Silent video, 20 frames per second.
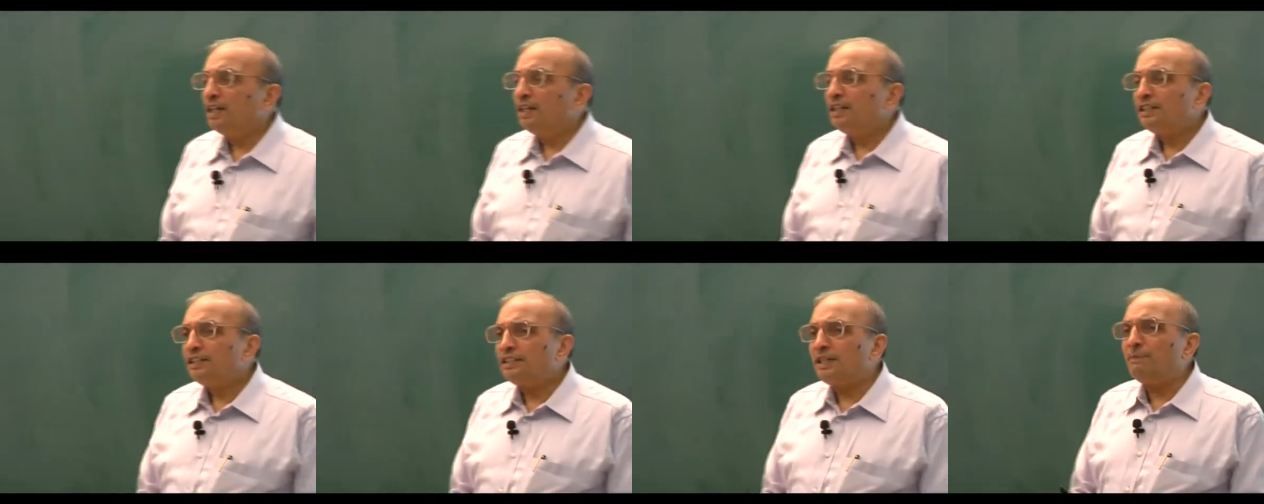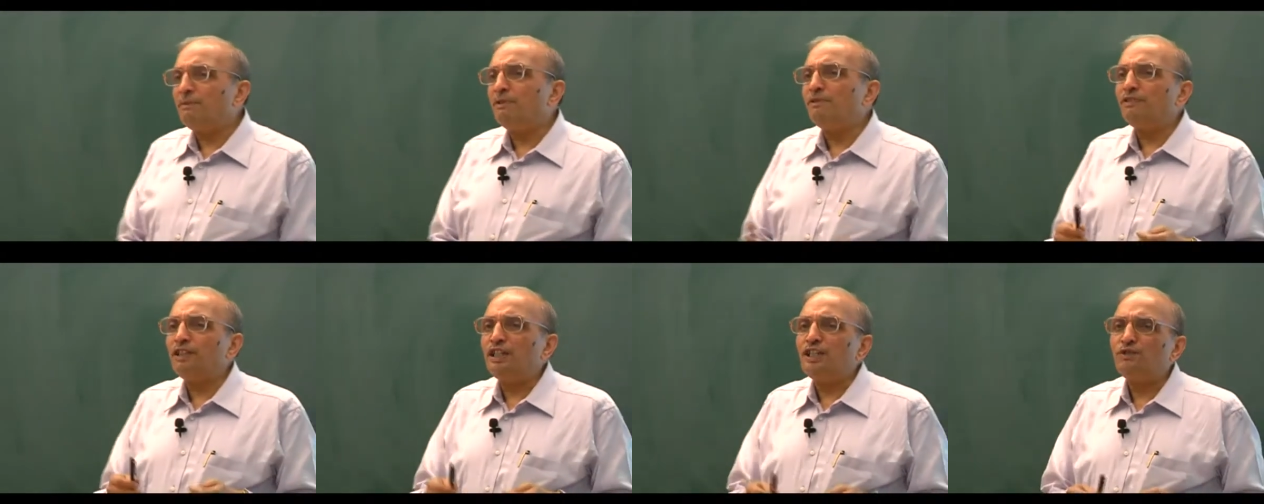some
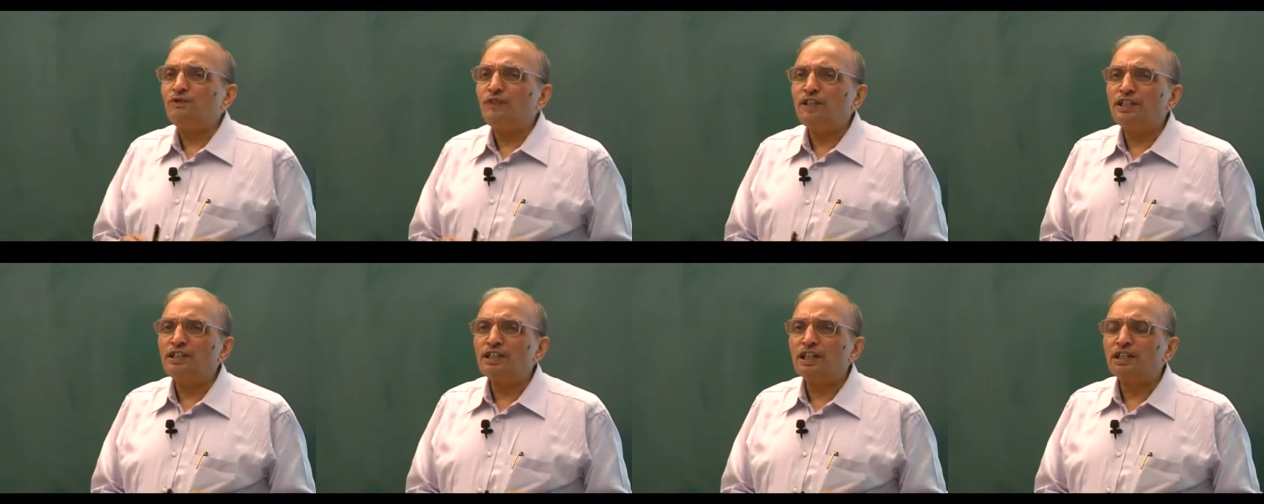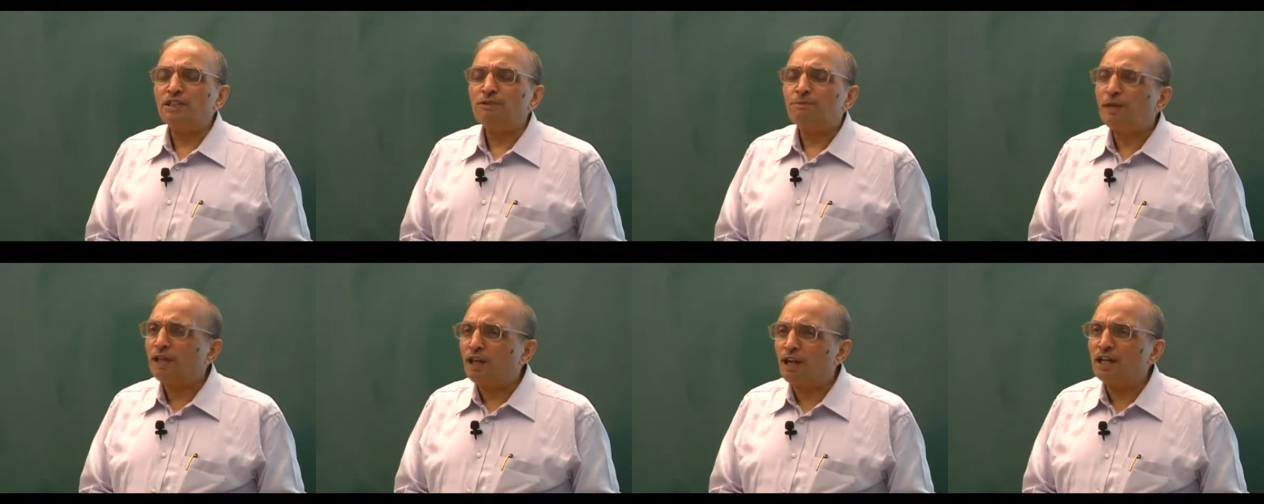of these features
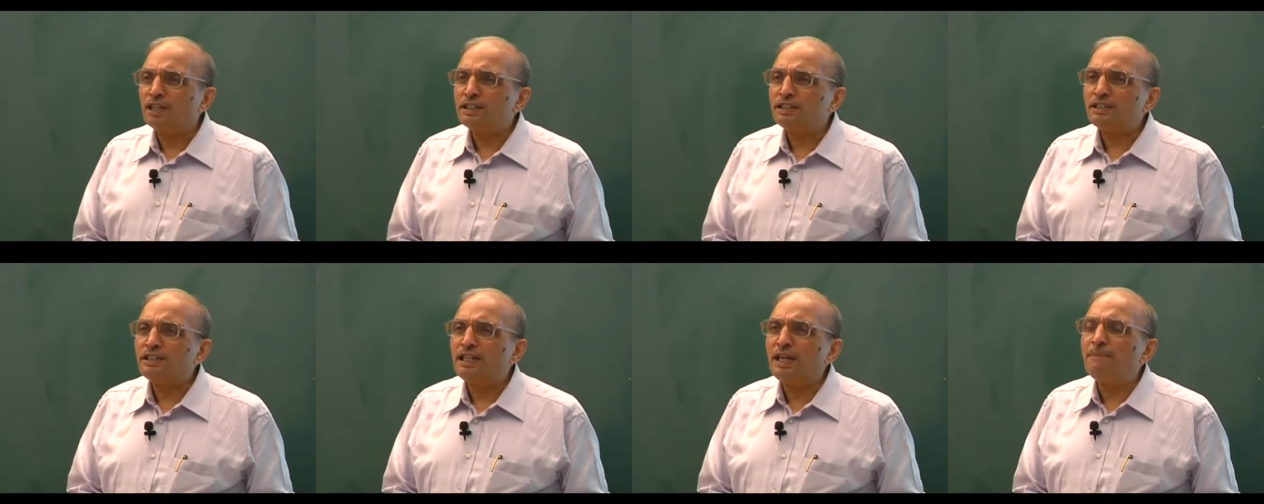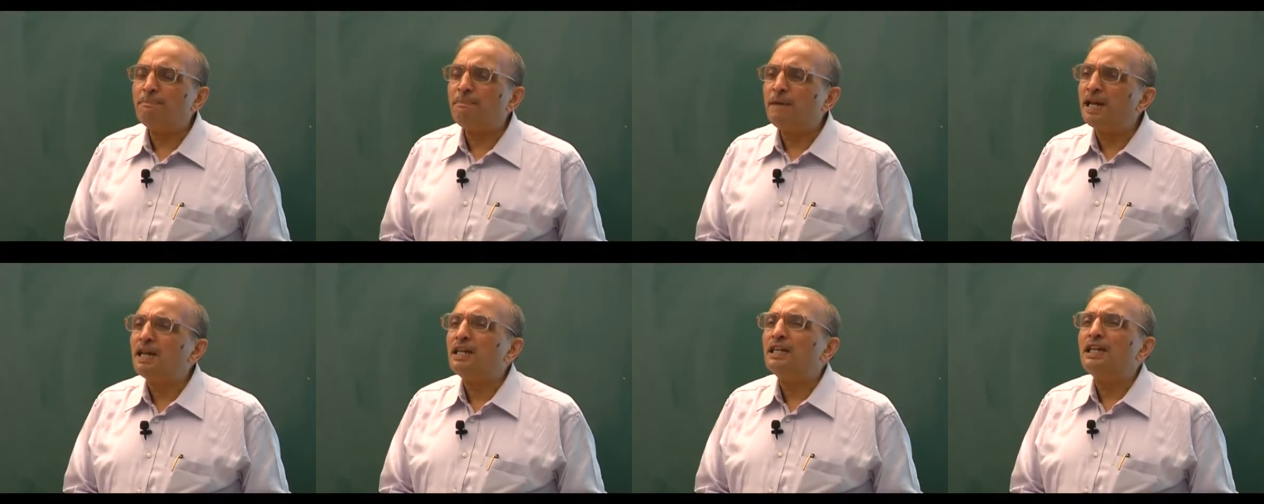because they
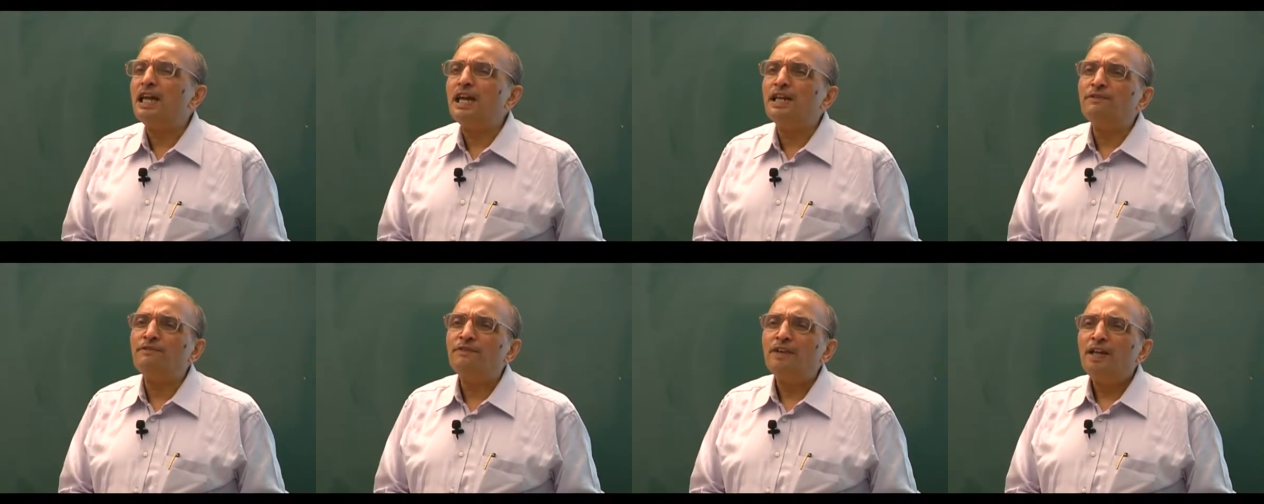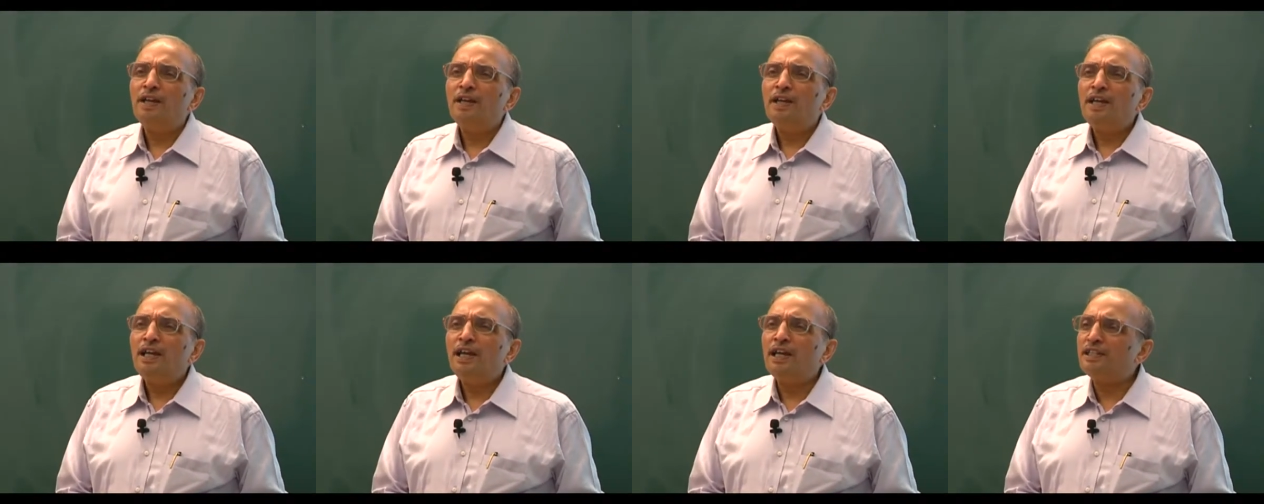make life
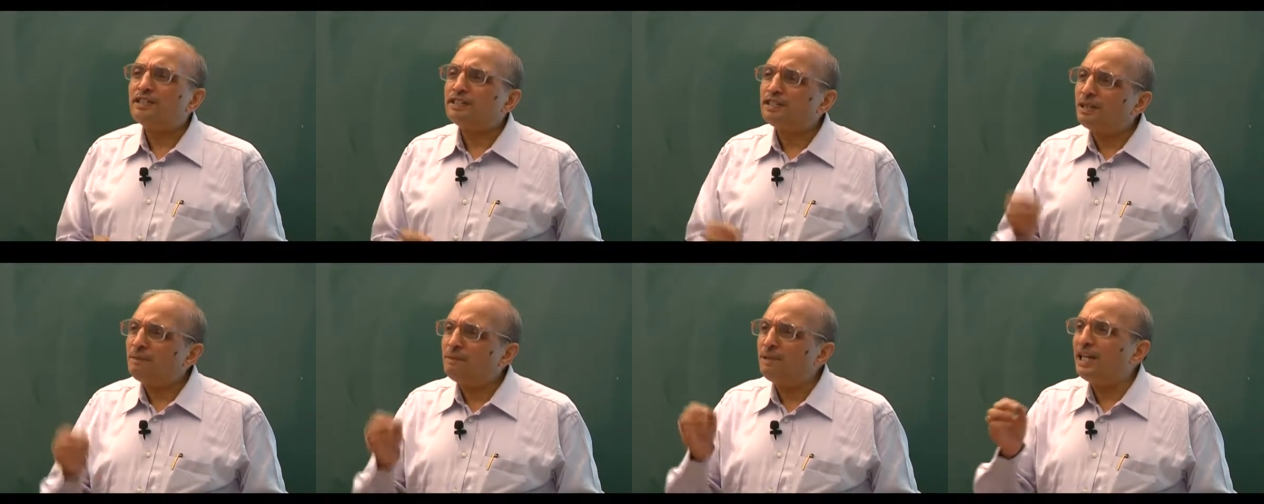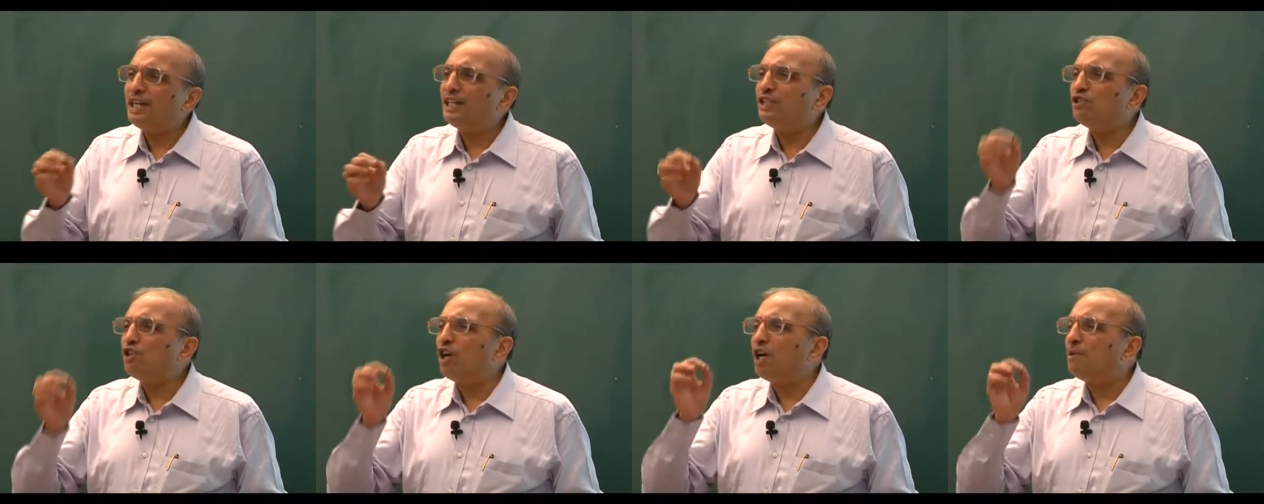extremely
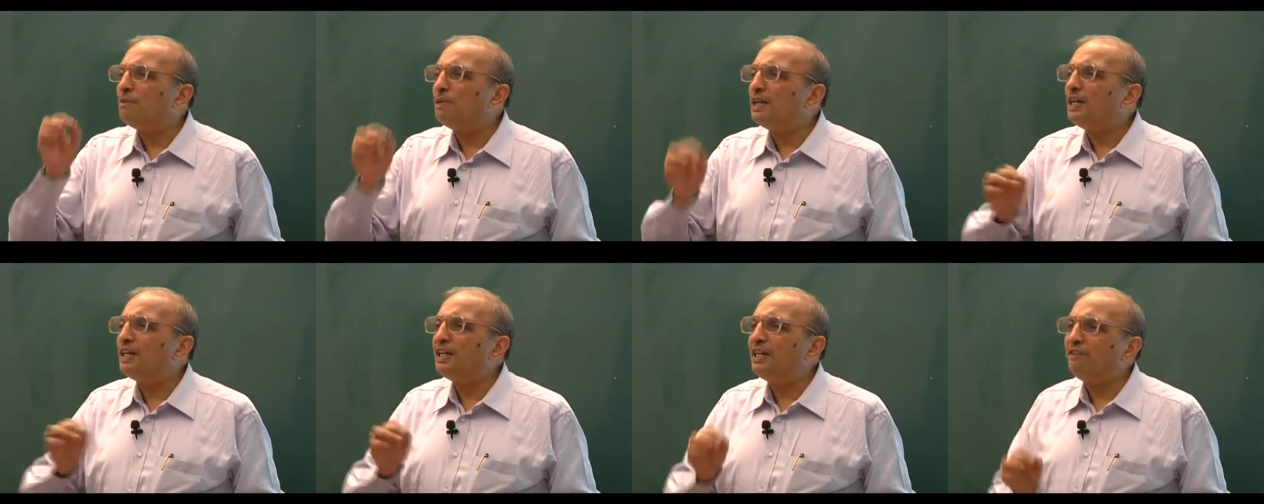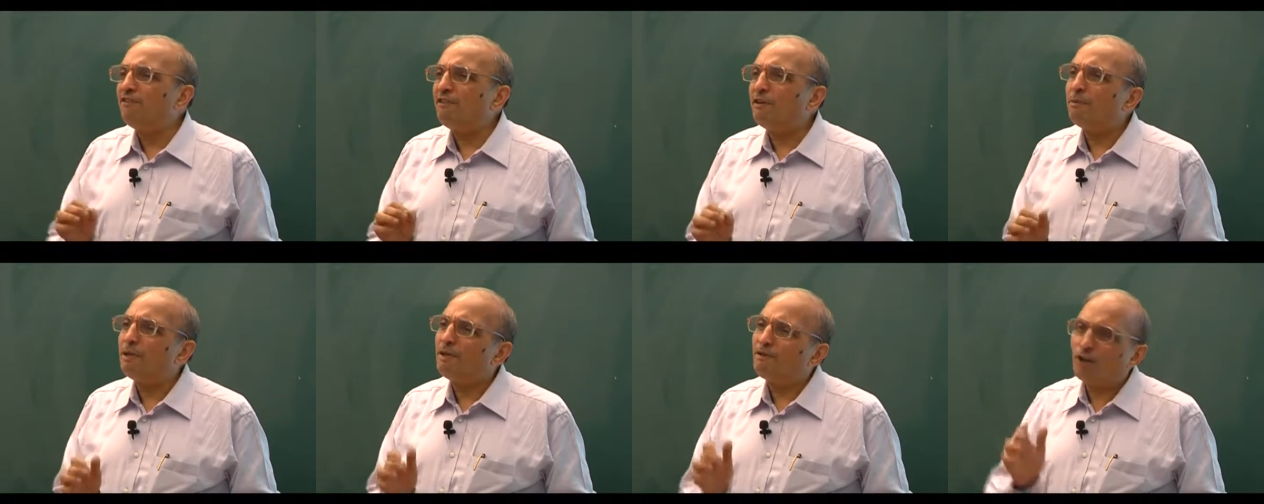enjoyable and
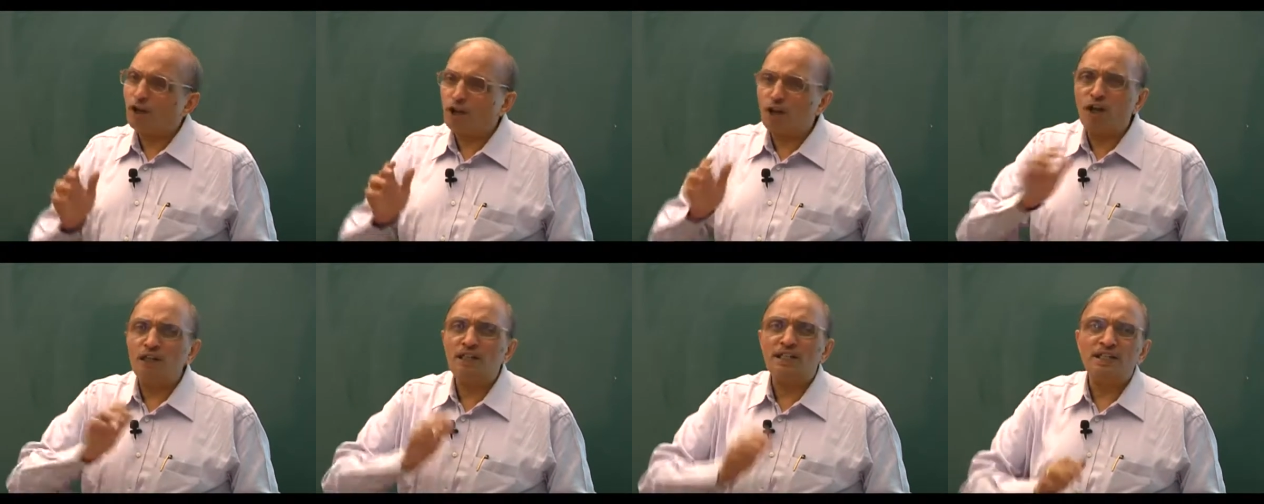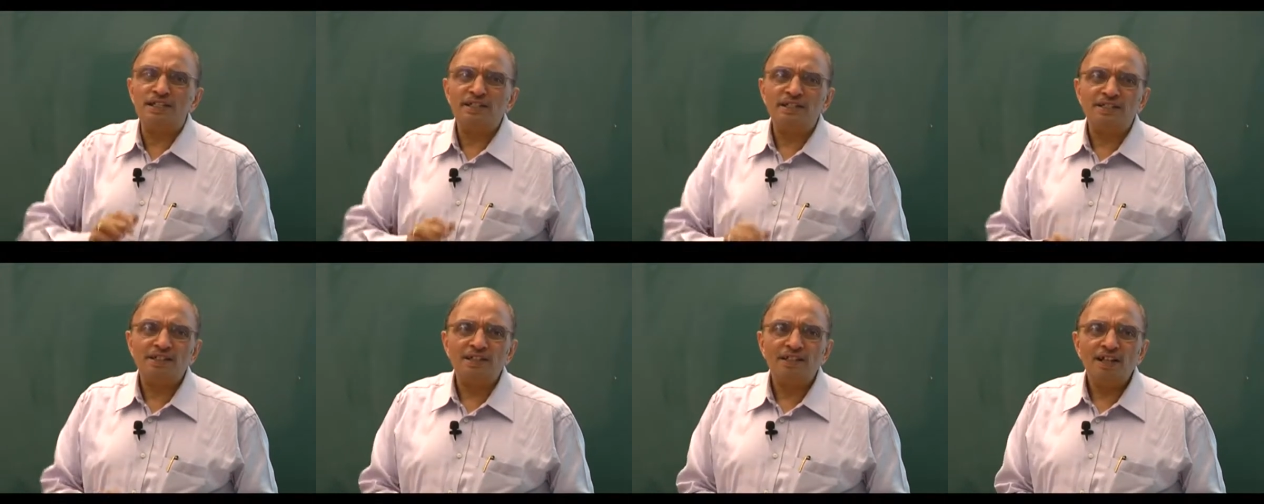livable for all
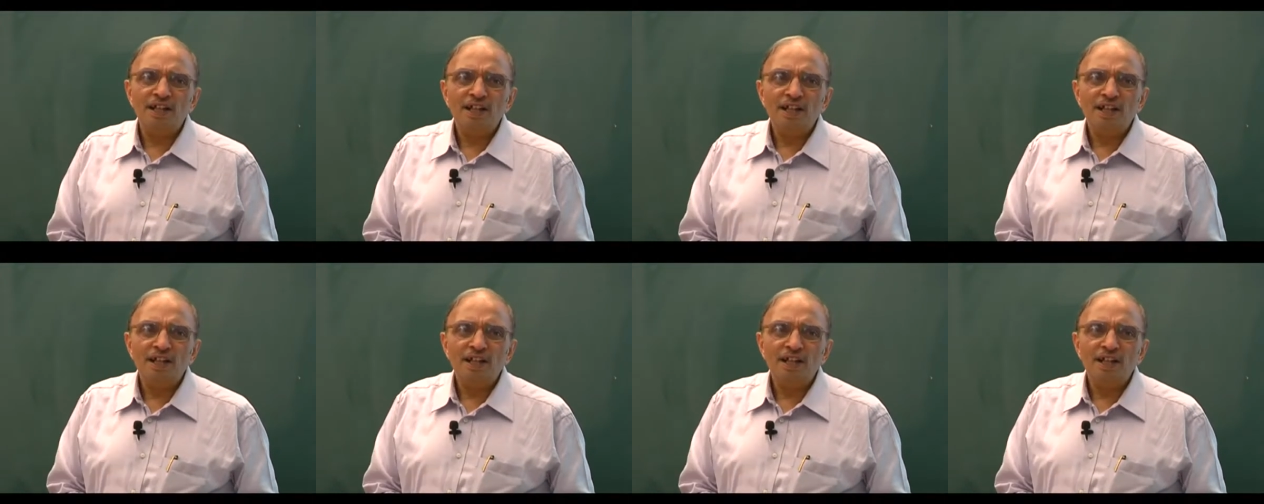concerned.